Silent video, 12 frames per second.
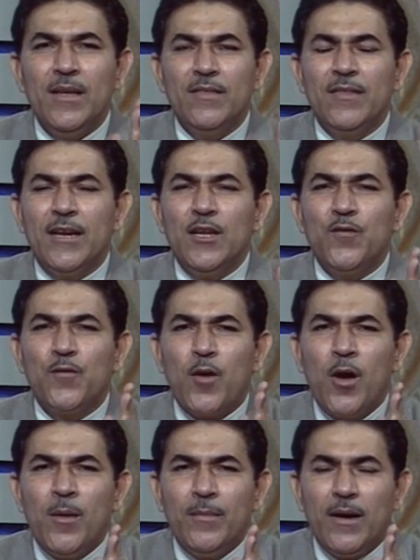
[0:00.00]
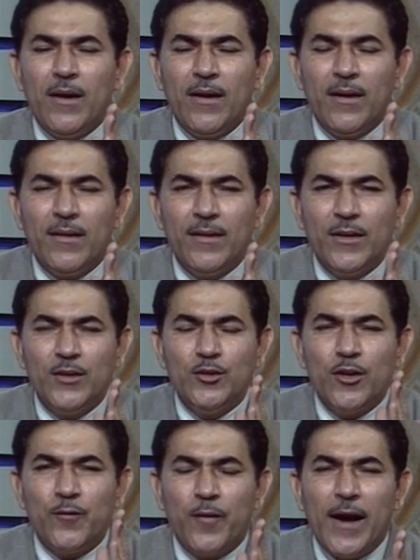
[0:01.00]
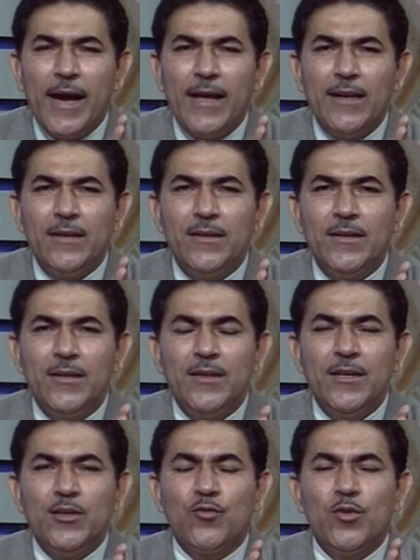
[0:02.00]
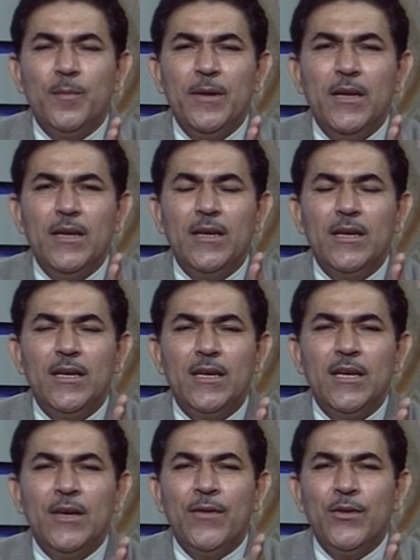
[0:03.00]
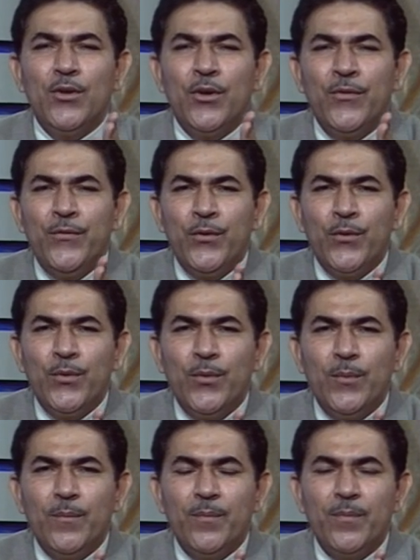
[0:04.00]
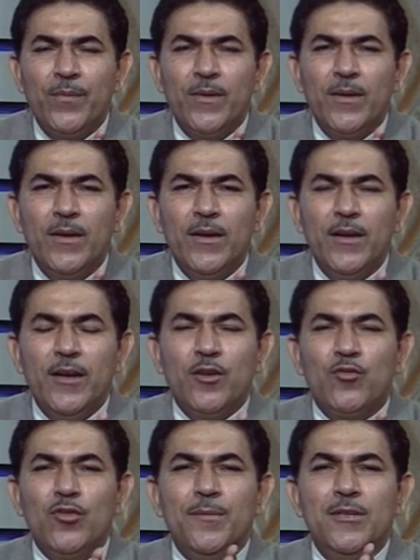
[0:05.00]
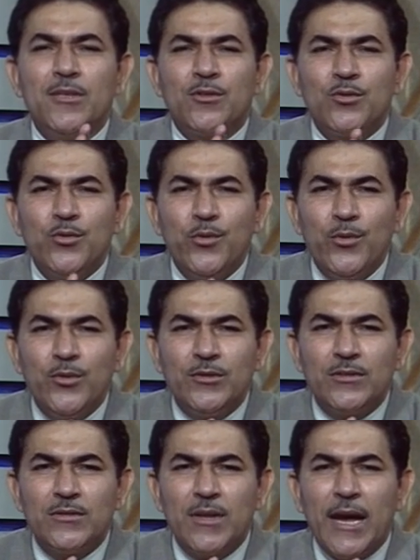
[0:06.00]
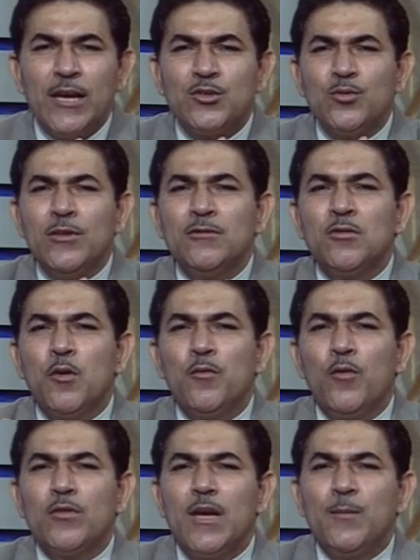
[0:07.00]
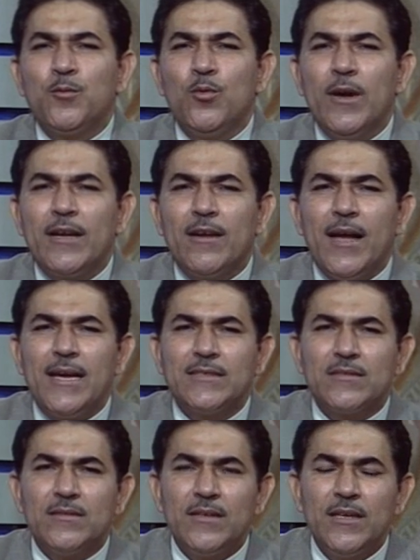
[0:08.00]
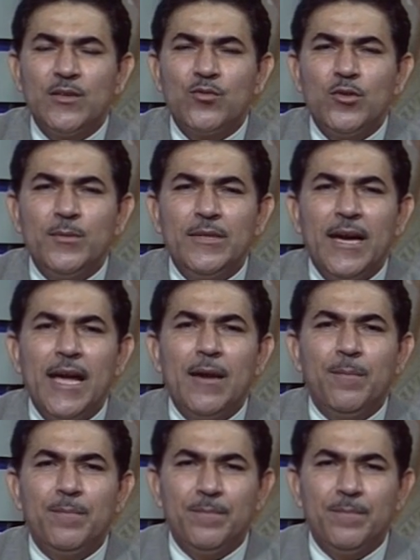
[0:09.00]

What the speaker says: that is from your file, it could be even your view, it could be the tools, and so on and so forth, up to at last it could be the help.